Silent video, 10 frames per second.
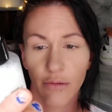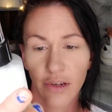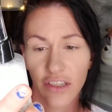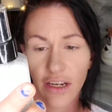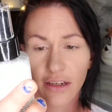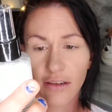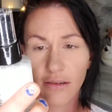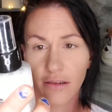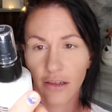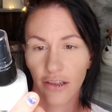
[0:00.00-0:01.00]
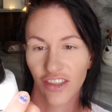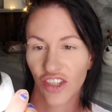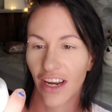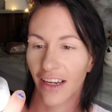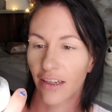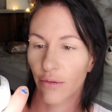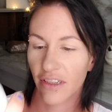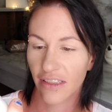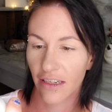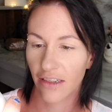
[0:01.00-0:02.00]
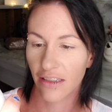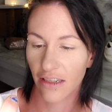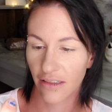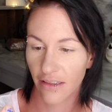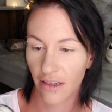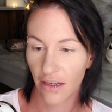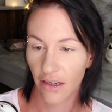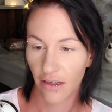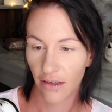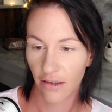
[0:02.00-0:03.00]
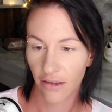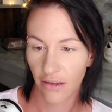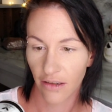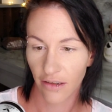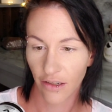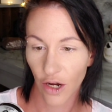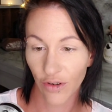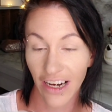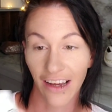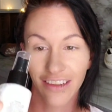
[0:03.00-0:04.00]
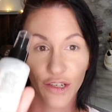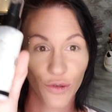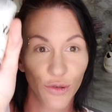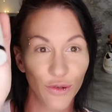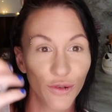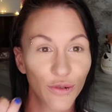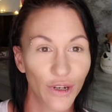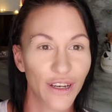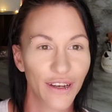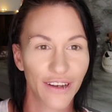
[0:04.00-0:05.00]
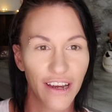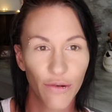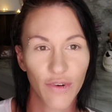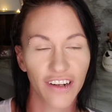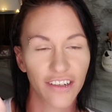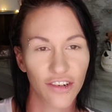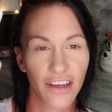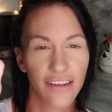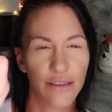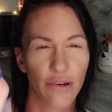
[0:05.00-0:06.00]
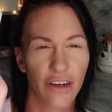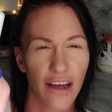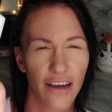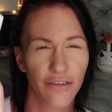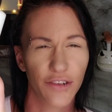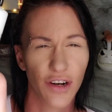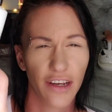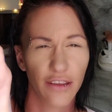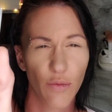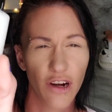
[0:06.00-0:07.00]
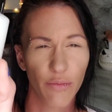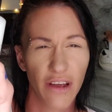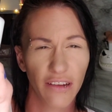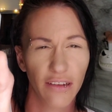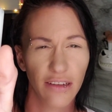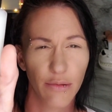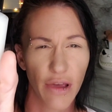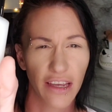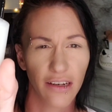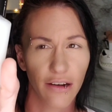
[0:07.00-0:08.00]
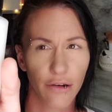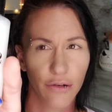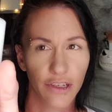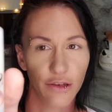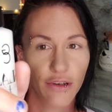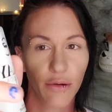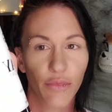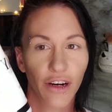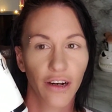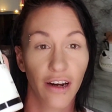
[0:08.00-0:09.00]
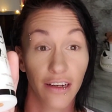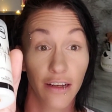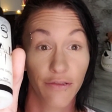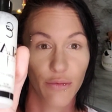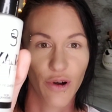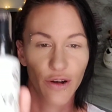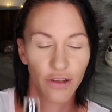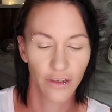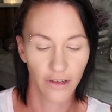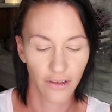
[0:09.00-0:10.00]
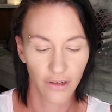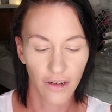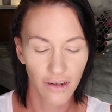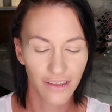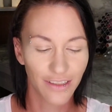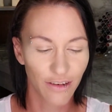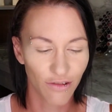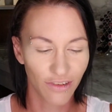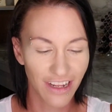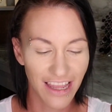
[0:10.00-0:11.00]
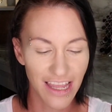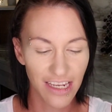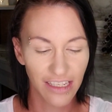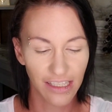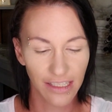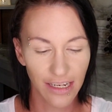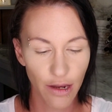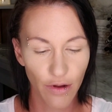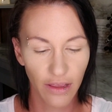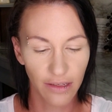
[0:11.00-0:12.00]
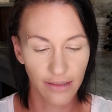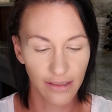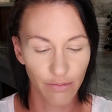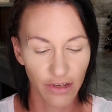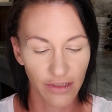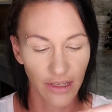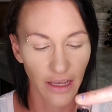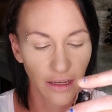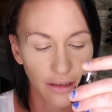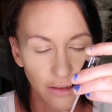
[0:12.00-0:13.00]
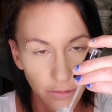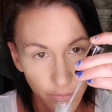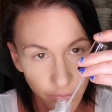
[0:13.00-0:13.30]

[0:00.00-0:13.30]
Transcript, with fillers: What shade, or shade, what scent is this? Coconut, ooh. I wanted to try this one. I have tried the watermelon, the mango, the cucumber. I love them all. So let's see what this smells like.